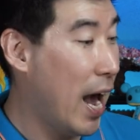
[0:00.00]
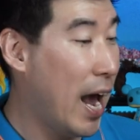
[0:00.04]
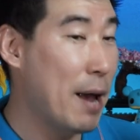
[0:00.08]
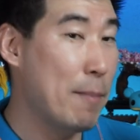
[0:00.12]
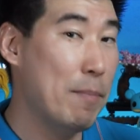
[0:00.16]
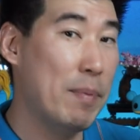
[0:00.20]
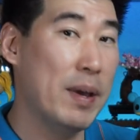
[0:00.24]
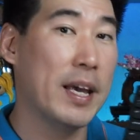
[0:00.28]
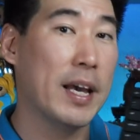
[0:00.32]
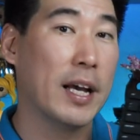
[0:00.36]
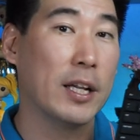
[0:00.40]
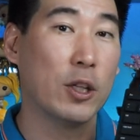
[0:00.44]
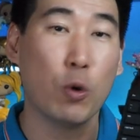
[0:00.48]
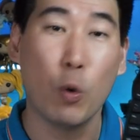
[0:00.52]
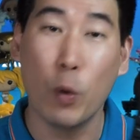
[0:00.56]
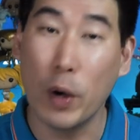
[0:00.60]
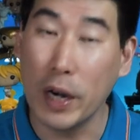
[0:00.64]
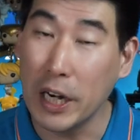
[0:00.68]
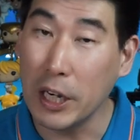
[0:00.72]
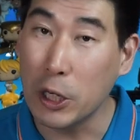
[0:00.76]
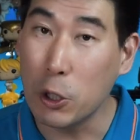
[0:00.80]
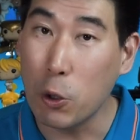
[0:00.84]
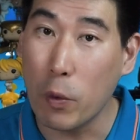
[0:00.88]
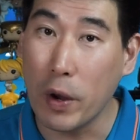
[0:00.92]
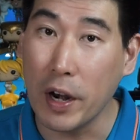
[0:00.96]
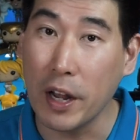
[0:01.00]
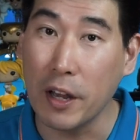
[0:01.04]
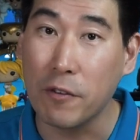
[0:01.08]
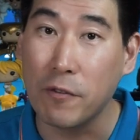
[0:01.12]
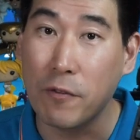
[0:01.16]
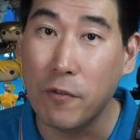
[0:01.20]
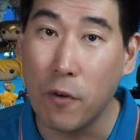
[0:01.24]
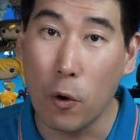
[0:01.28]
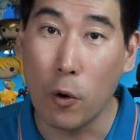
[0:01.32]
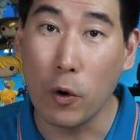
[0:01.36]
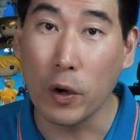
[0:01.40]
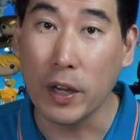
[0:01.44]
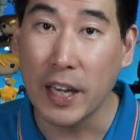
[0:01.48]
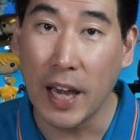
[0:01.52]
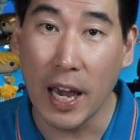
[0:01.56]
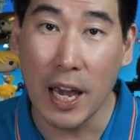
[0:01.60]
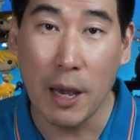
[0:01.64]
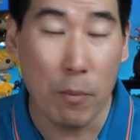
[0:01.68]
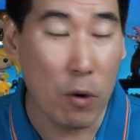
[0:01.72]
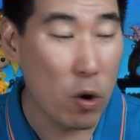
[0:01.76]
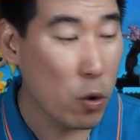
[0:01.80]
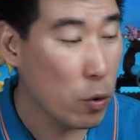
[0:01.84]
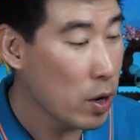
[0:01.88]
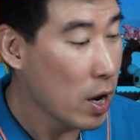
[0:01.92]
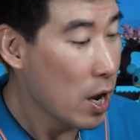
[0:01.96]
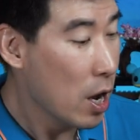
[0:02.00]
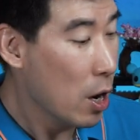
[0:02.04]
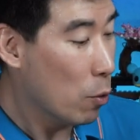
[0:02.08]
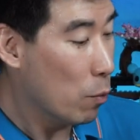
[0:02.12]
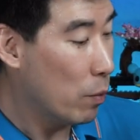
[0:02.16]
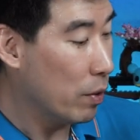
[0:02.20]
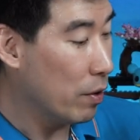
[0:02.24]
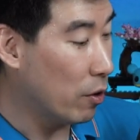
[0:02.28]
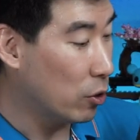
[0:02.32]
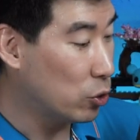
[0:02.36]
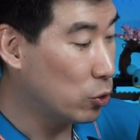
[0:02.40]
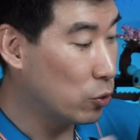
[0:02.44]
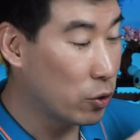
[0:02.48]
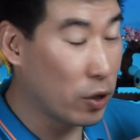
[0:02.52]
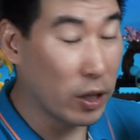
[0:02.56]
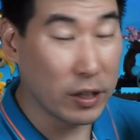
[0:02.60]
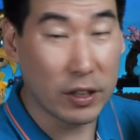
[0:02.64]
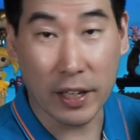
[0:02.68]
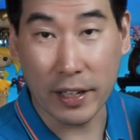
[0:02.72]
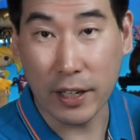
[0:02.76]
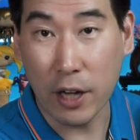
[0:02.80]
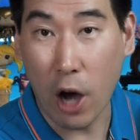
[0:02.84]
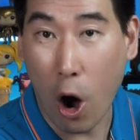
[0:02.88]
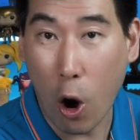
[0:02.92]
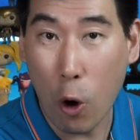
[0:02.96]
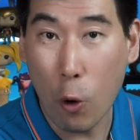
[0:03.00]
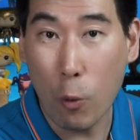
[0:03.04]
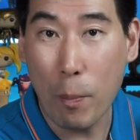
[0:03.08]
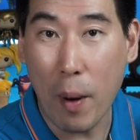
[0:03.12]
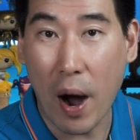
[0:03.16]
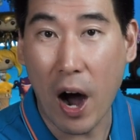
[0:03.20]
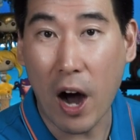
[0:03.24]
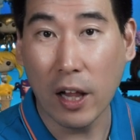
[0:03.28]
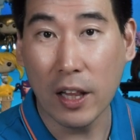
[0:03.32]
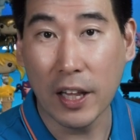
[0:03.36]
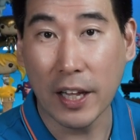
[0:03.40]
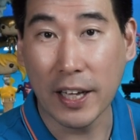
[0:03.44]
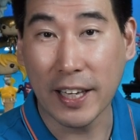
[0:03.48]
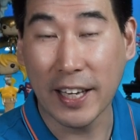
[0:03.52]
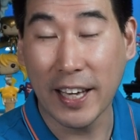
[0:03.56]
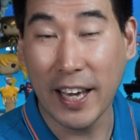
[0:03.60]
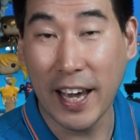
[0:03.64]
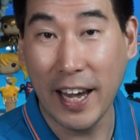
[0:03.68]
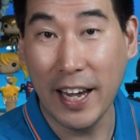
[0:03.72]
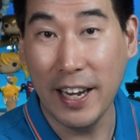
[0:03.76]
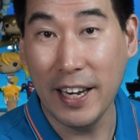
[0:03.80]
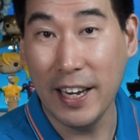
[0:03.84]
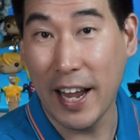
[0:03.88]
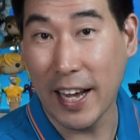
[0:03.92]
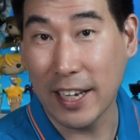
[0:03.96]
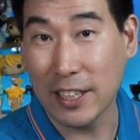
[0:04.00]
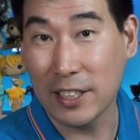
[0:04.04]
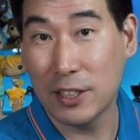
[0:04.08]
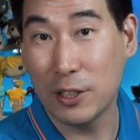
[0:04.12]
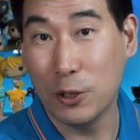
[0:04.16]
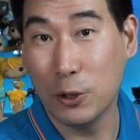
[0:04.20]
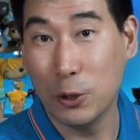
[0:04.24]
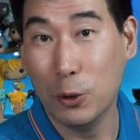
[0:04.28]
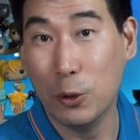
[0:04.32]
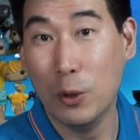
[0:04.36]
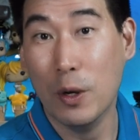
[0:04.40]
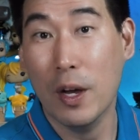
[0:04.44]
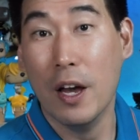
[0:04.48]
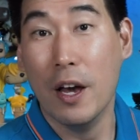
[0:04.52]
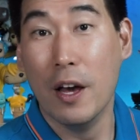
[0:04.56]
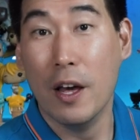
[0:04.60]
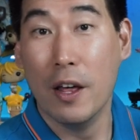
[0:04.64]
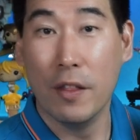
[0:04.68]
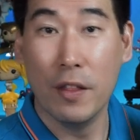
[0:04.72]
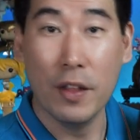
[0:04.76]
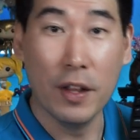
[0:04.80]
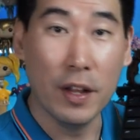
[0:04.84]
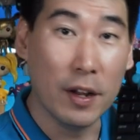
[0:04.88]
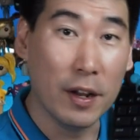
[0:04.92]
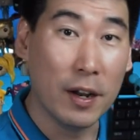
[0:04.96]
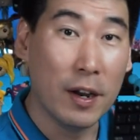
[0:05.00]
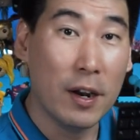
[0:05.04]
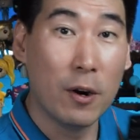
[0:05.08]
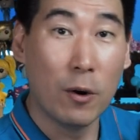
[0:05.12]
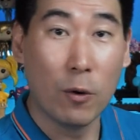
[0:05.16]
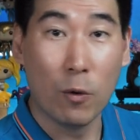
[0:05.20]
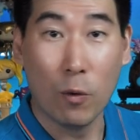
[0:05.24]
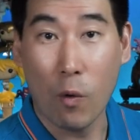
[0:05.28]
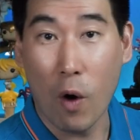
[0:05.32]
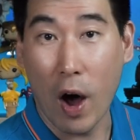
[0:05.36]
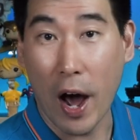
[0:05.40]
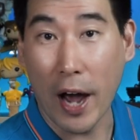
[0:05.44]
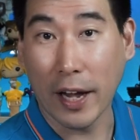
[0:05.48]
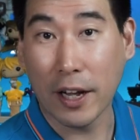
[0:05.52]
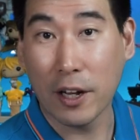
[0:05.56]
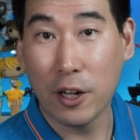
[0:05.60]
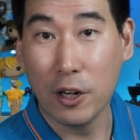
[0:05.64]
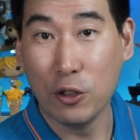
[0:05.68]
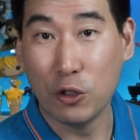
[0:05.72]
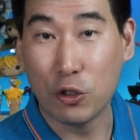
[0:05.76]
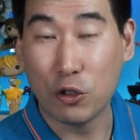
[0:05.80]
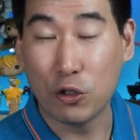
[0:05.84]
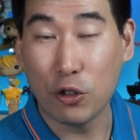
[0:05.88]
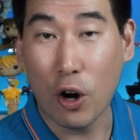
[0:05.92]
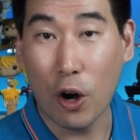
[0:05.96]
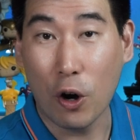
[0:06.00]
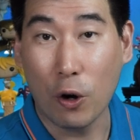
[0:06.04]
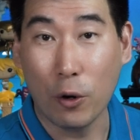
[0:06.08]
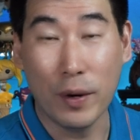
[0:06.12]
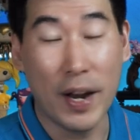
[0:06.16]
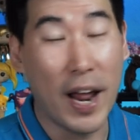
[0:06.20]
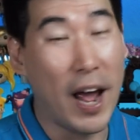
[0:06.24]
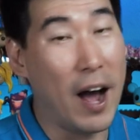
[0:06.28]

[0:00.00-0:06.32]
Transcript: And being a 2024 keyboard, we also got the Copilot key next to the right control.